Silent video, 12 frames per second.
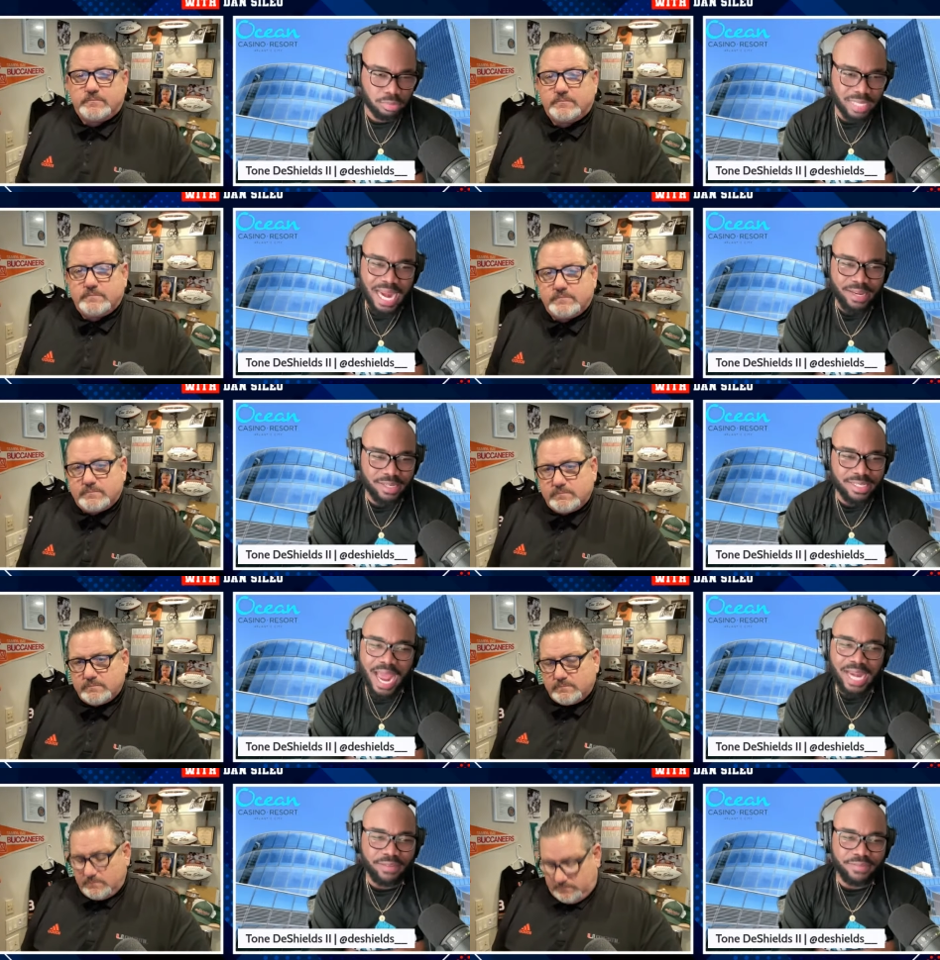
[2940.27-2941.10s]
Speaker 1: Not
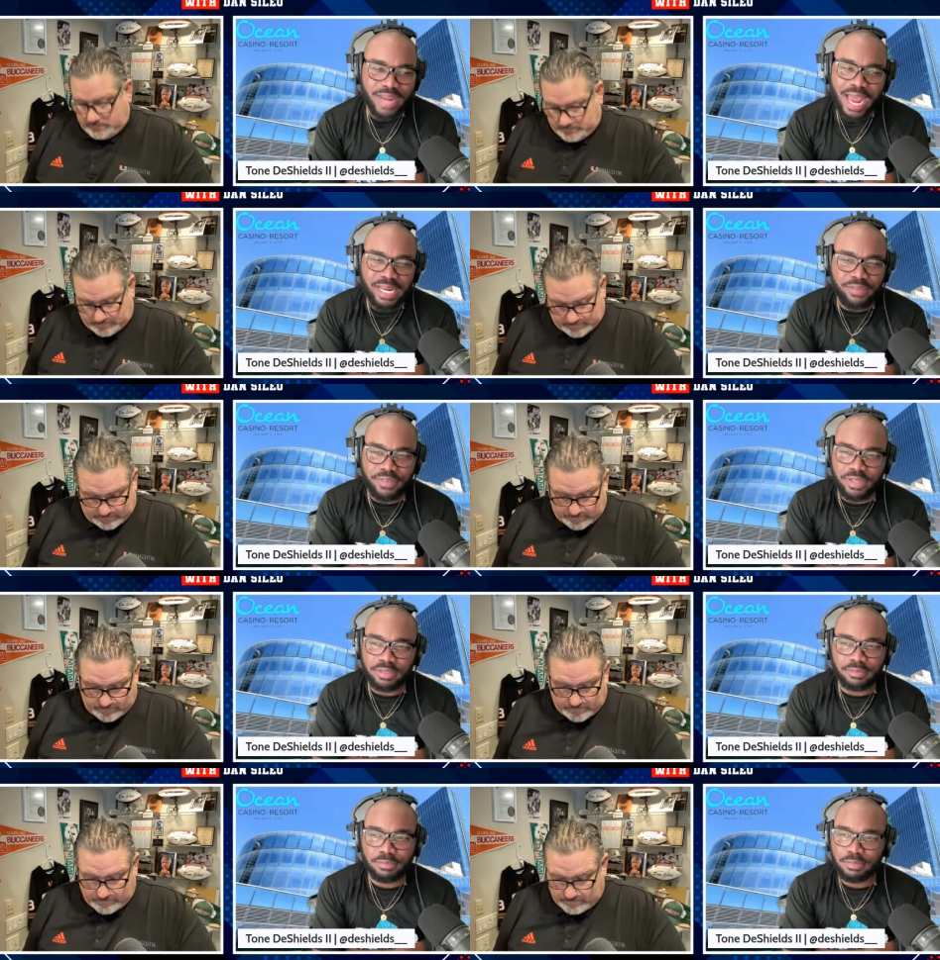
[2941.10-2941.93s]
not even not
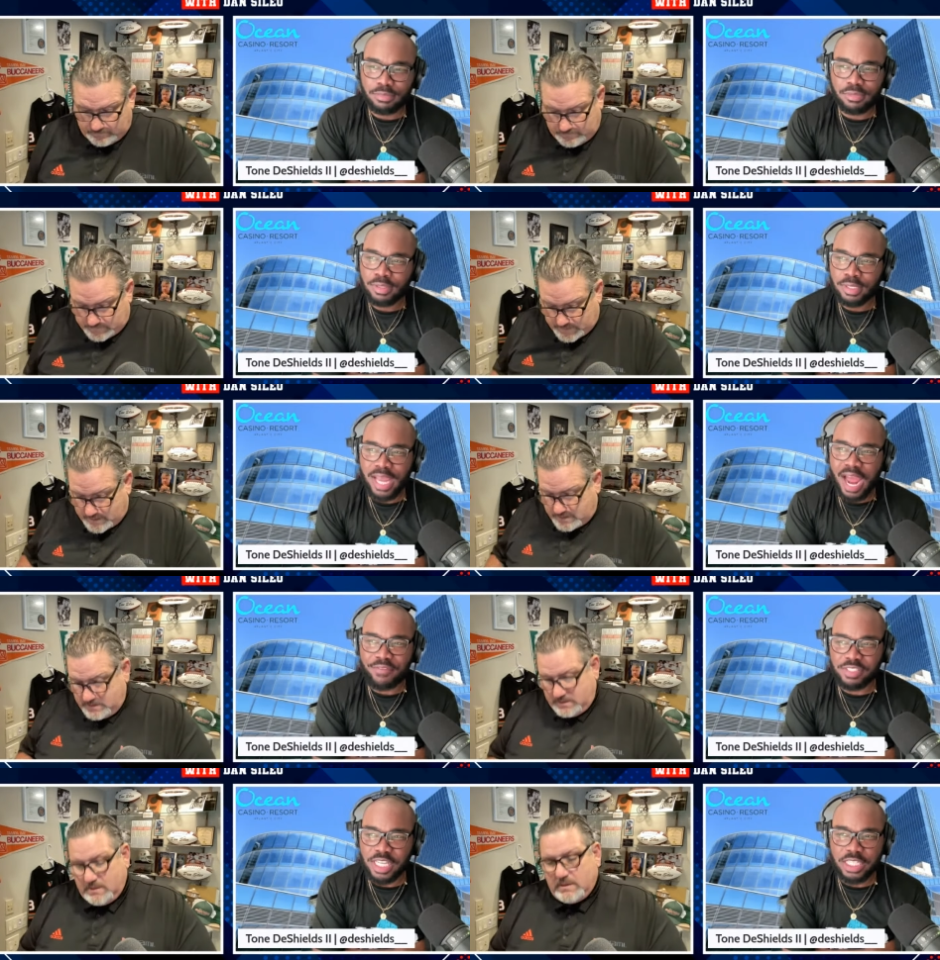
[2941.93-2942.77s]
even
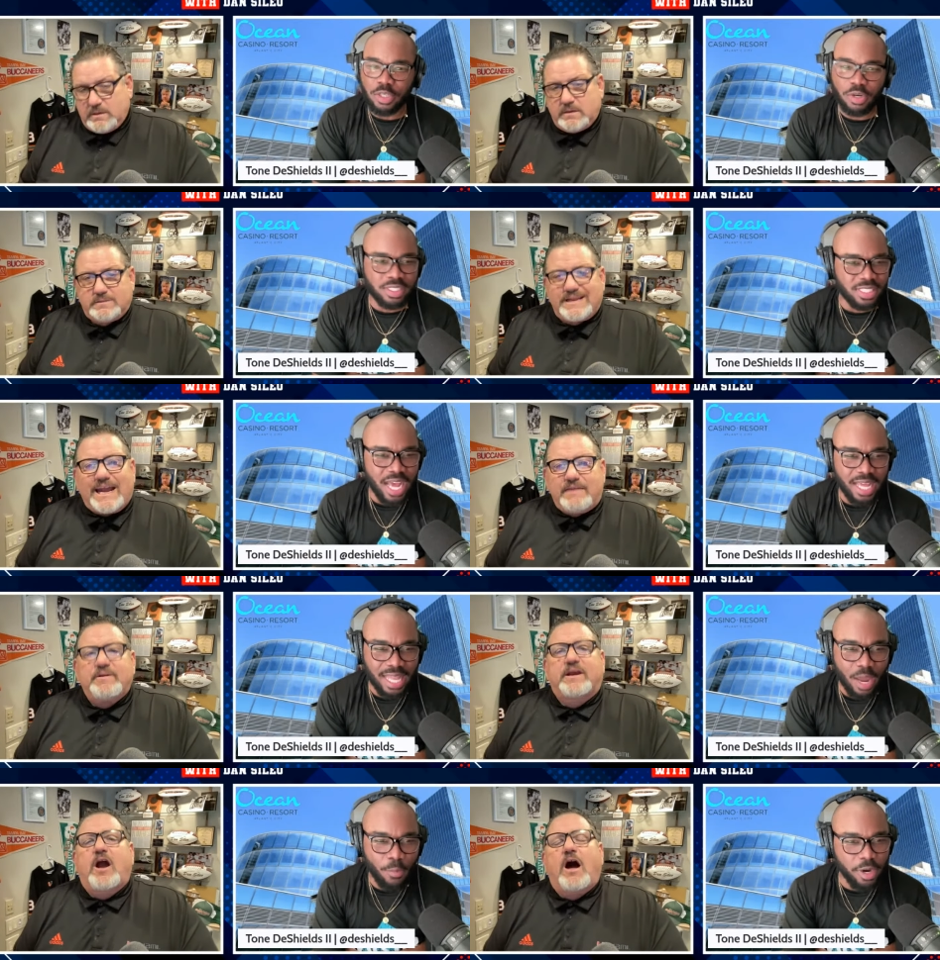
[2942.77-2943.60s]
conversation on the
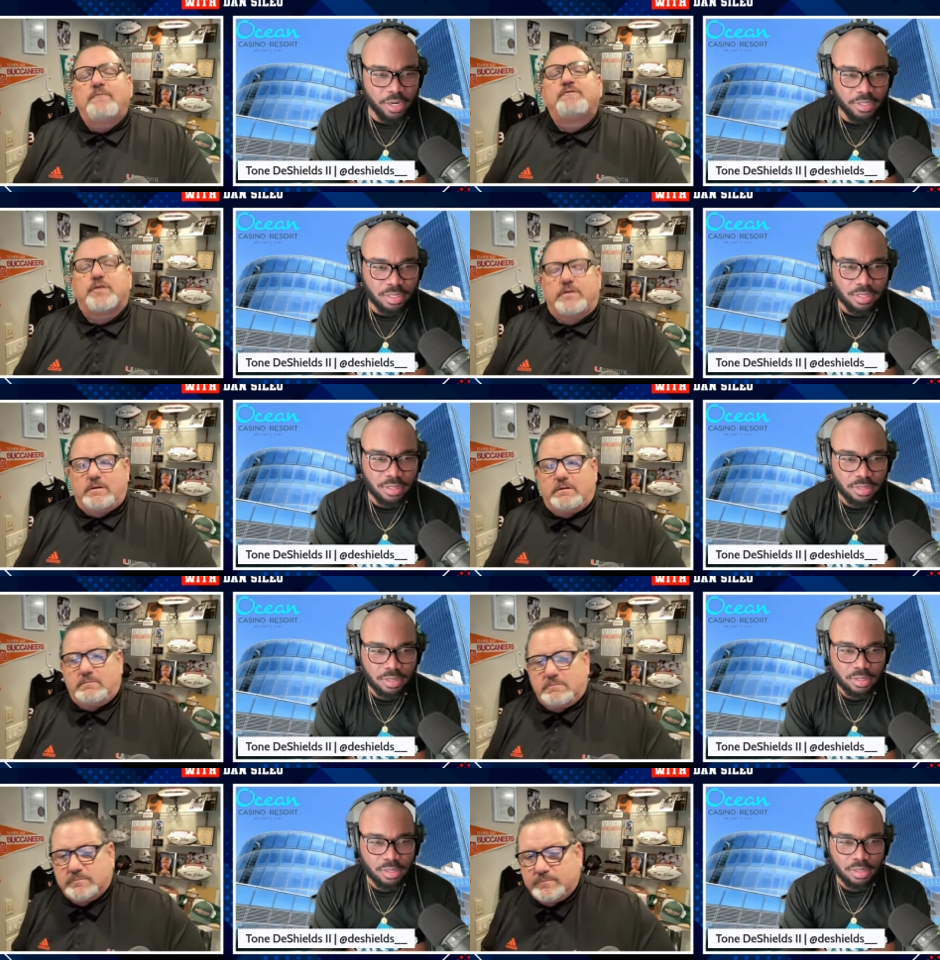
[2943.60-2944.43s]
sideline with Hurts.
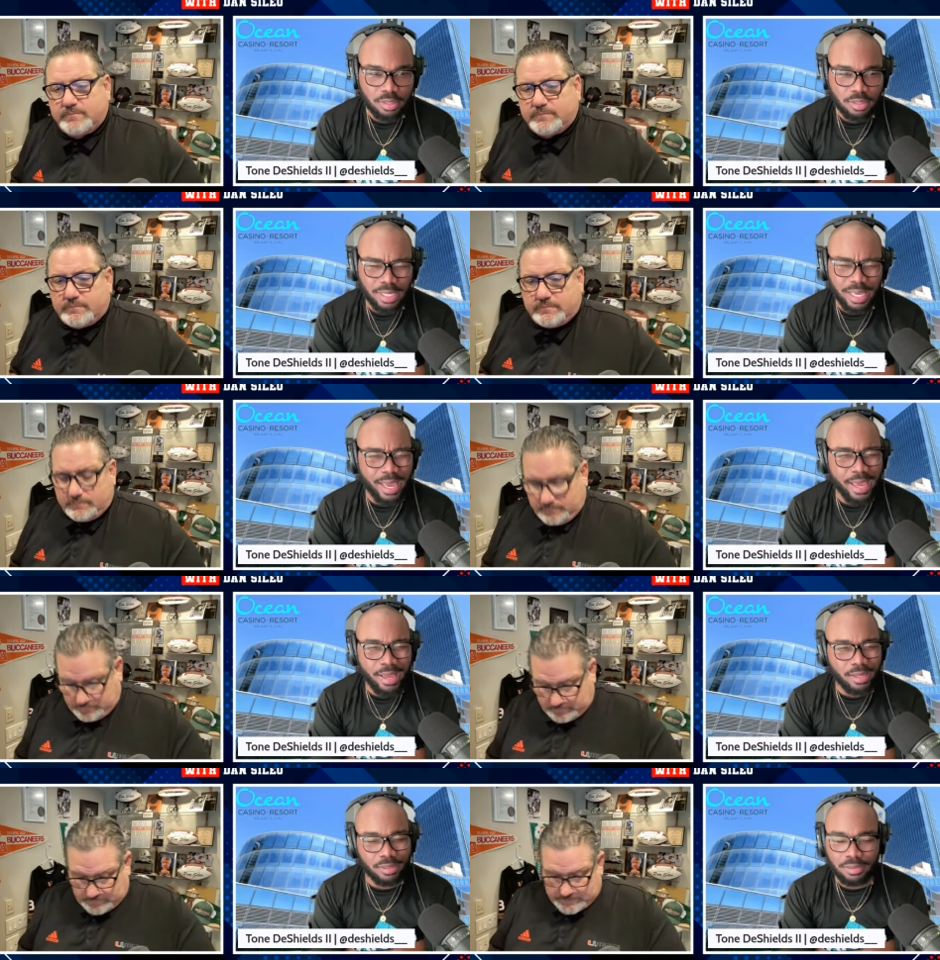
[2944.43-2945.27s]

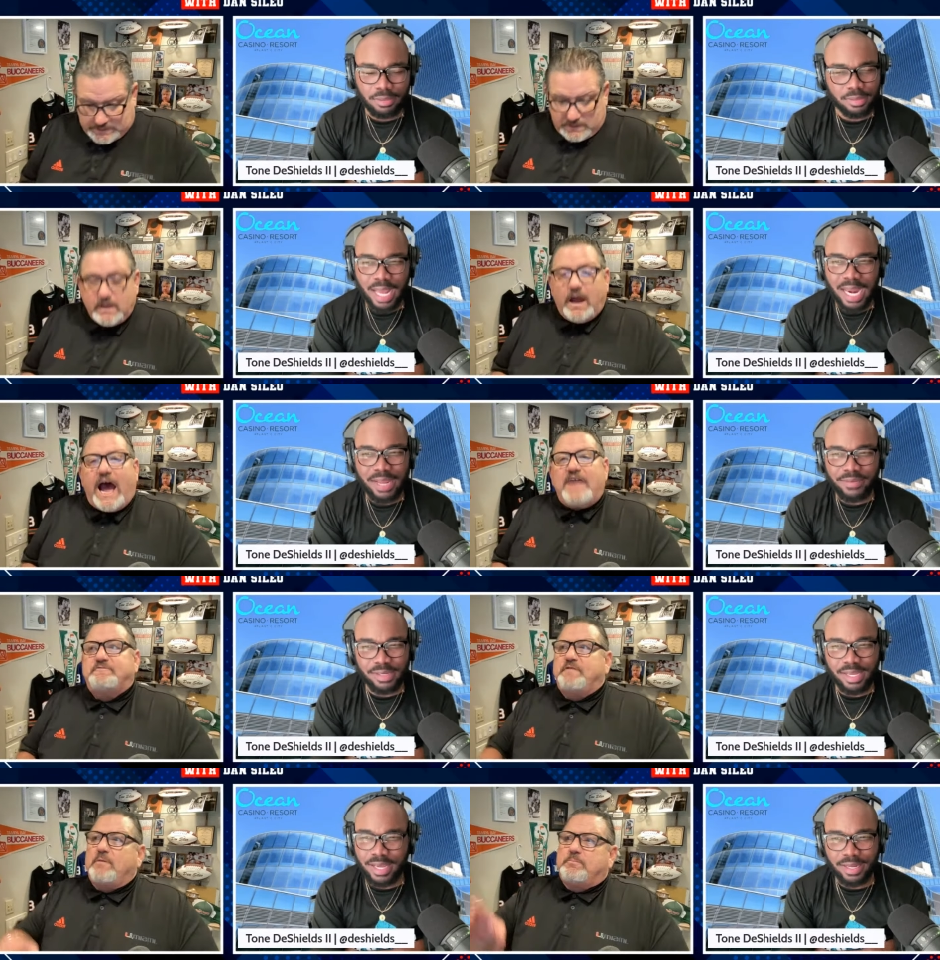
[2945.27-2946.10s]
Yeah, not
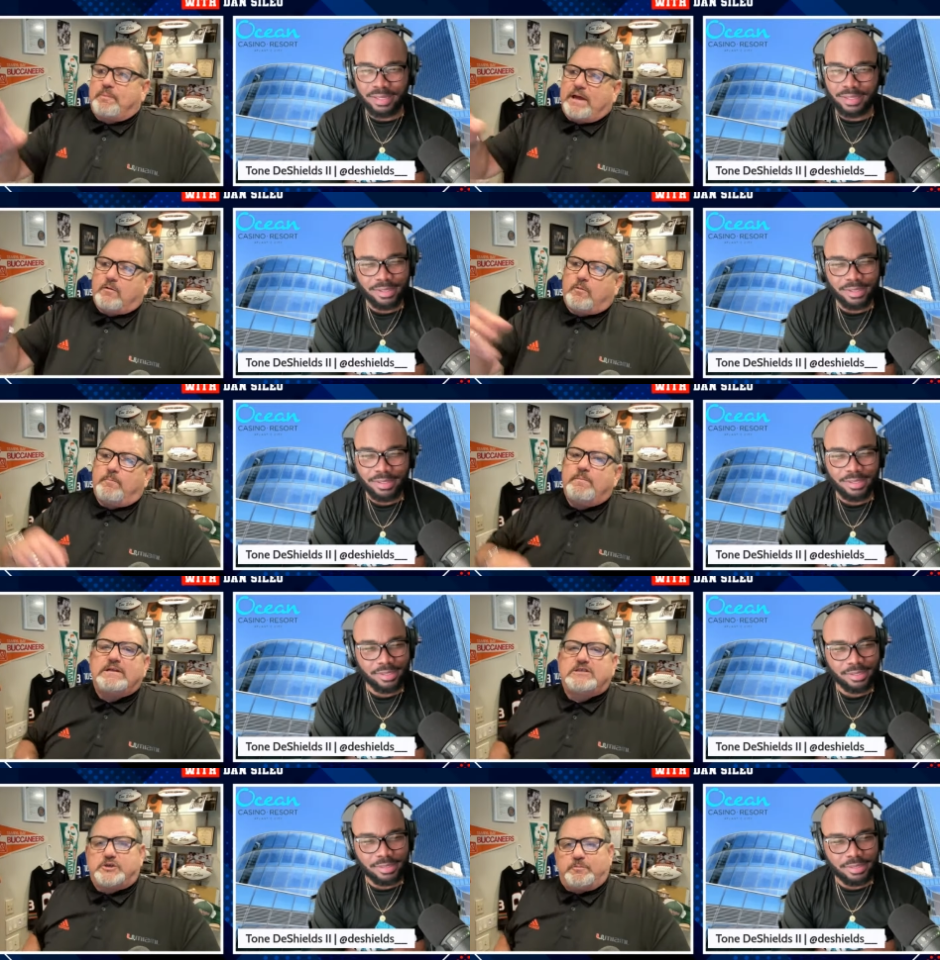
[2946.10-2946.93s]
even, I felt yeah. better with
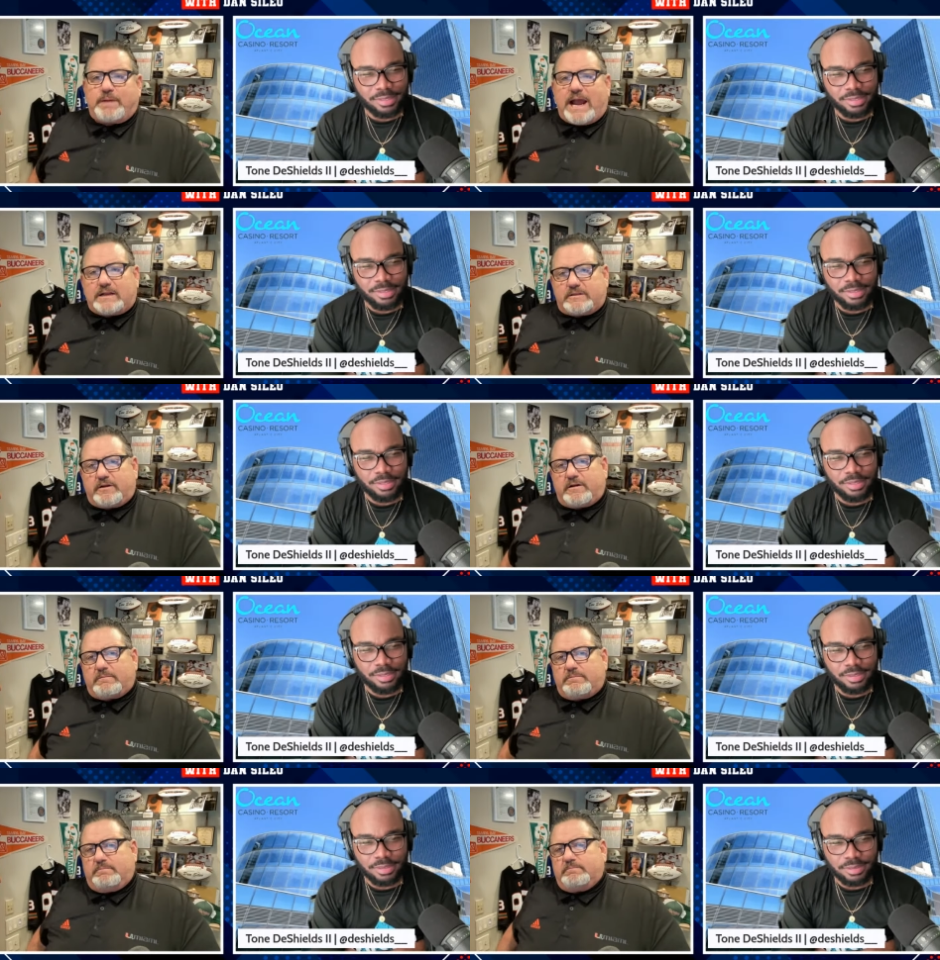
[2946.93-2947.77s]
Minshew back there.